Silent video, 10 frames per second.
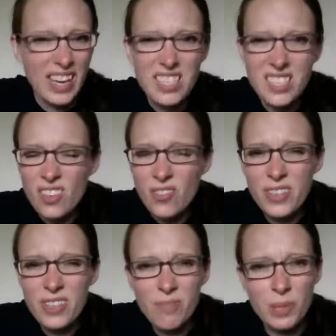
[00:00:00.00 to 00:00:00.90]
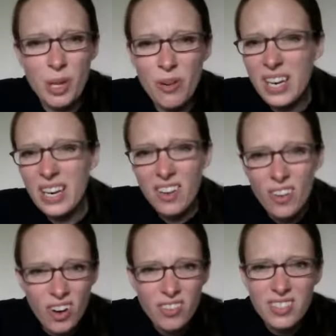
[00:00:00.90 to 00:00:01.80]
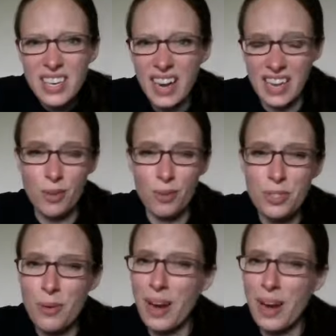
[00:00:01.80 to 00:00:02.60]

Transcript: just don't feel bloated and gross like I used to.